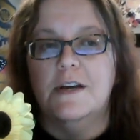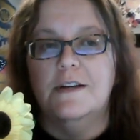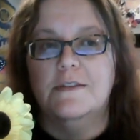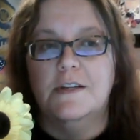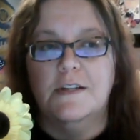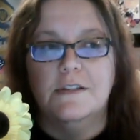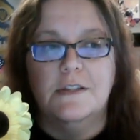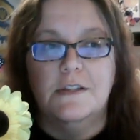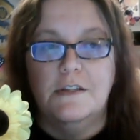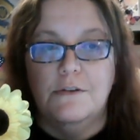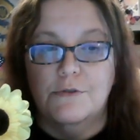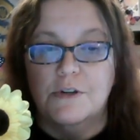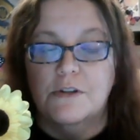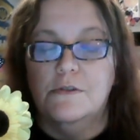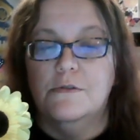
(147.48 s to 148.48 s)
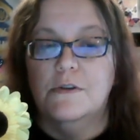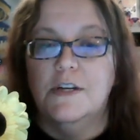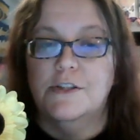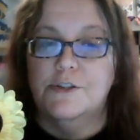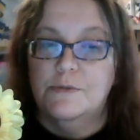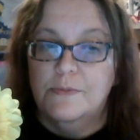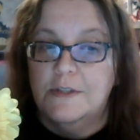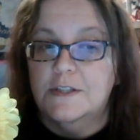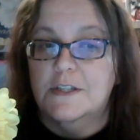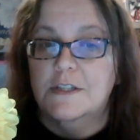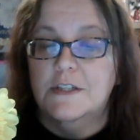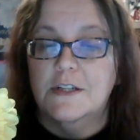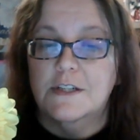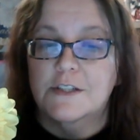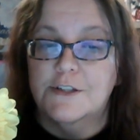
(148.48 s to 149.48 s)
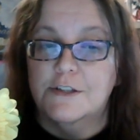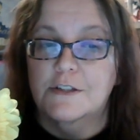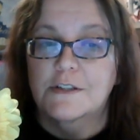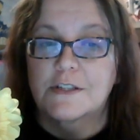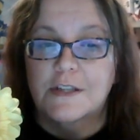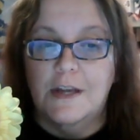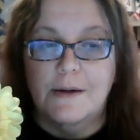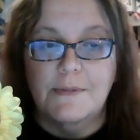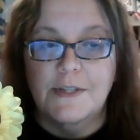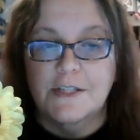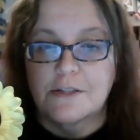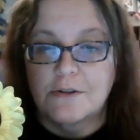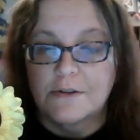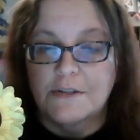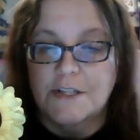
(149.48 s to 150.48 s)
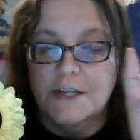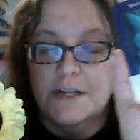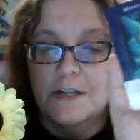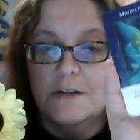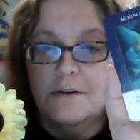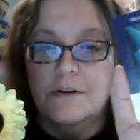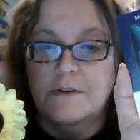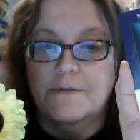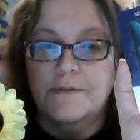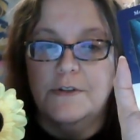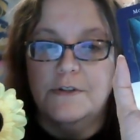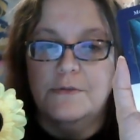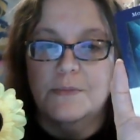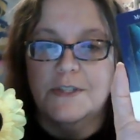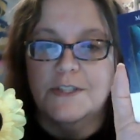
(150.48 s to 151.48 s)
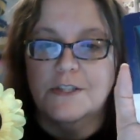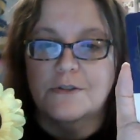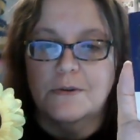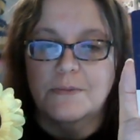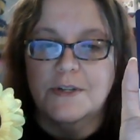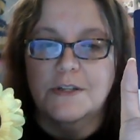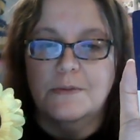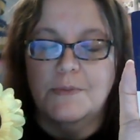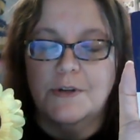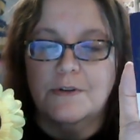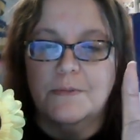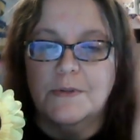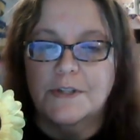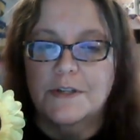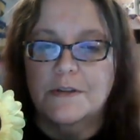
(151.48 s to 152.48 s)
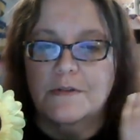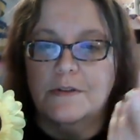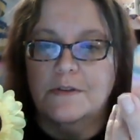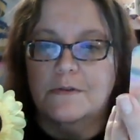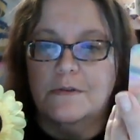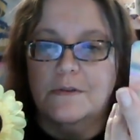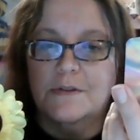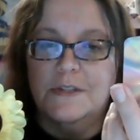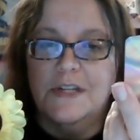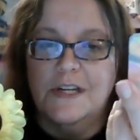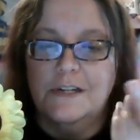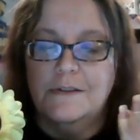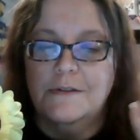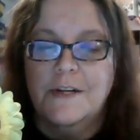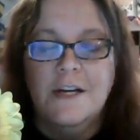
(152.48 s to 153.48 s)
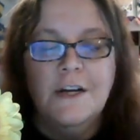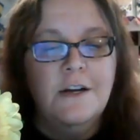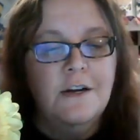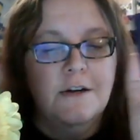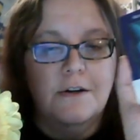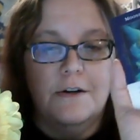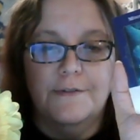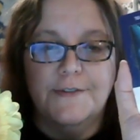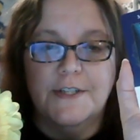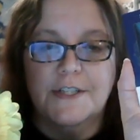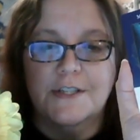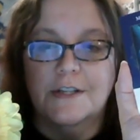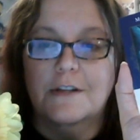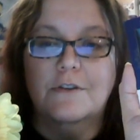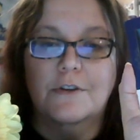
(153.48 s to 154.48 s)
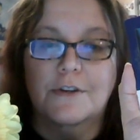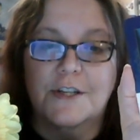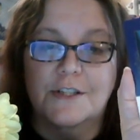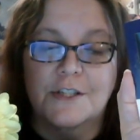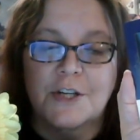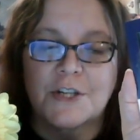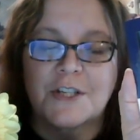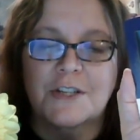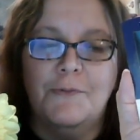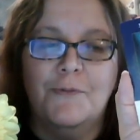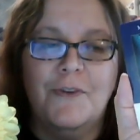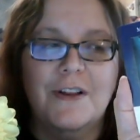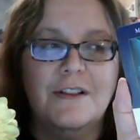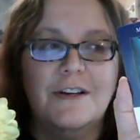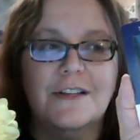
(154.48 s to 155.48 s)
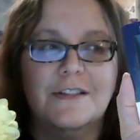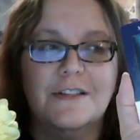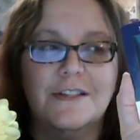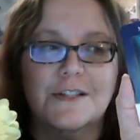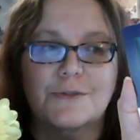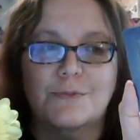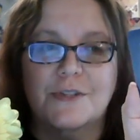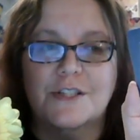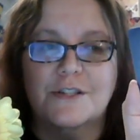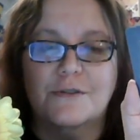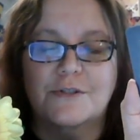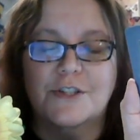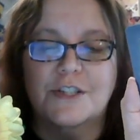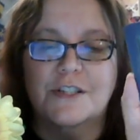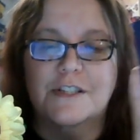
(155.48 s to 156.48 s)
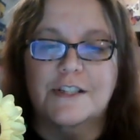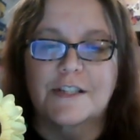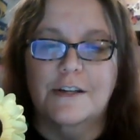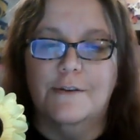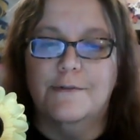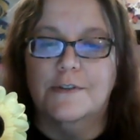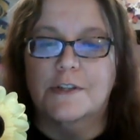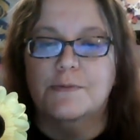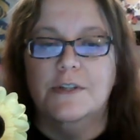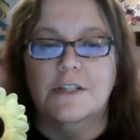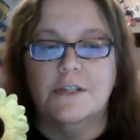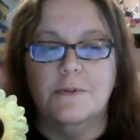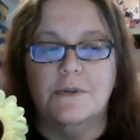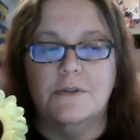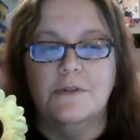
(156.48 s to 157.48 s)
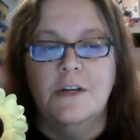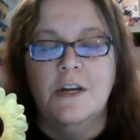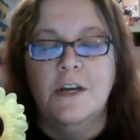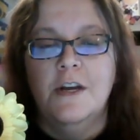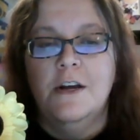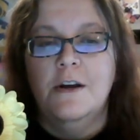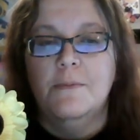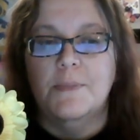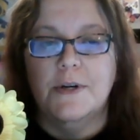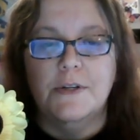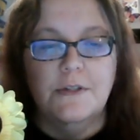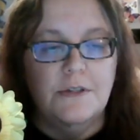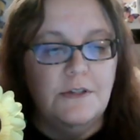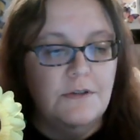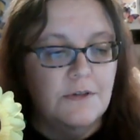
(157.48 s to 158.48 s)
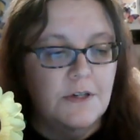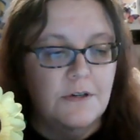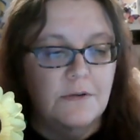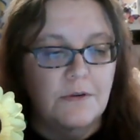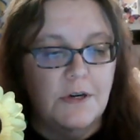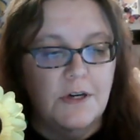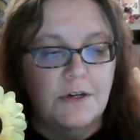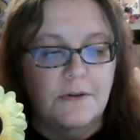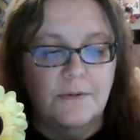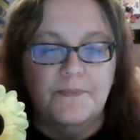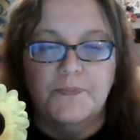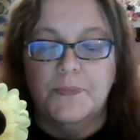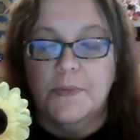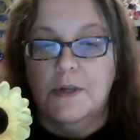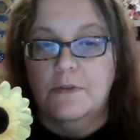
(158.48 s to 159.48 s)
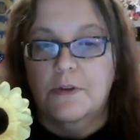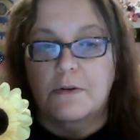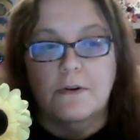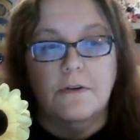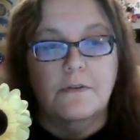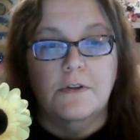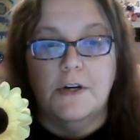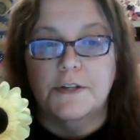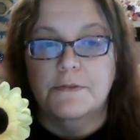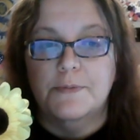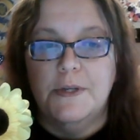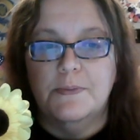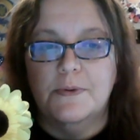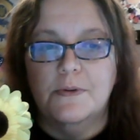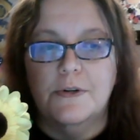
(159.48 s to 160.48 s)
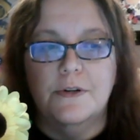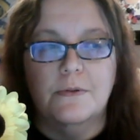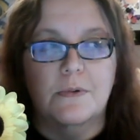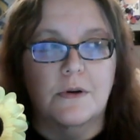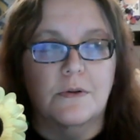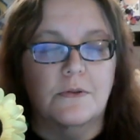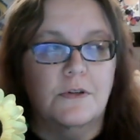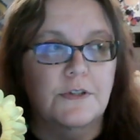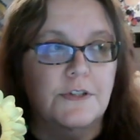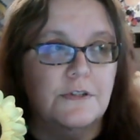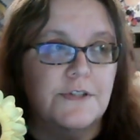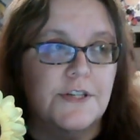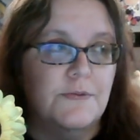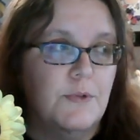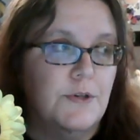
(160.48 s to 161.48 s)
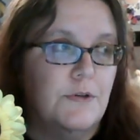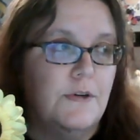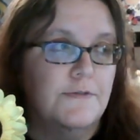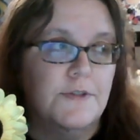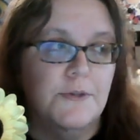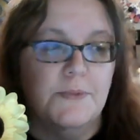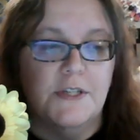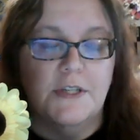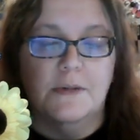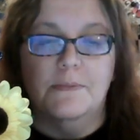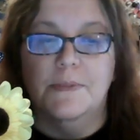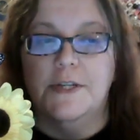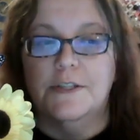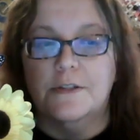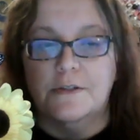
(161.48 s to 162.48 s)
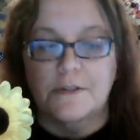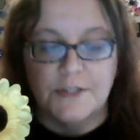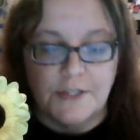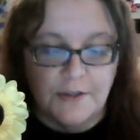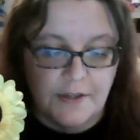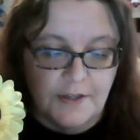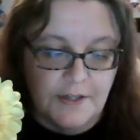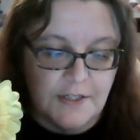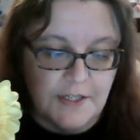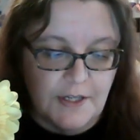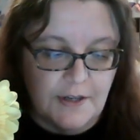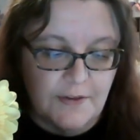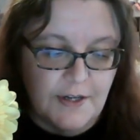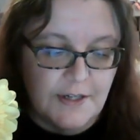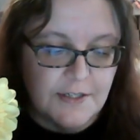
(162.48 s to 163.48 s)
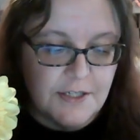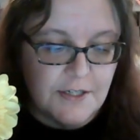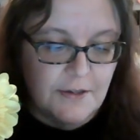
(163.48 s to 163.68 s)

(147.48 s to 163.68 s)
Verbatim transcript: And then, you know, as you make connections, that might start taking off and you might start making better money than you are now. Obviously, look into something like this, research it, see if it's feasible. But, you know, um, there are a lot of people who were lawyers and went off to become bakers and things like that.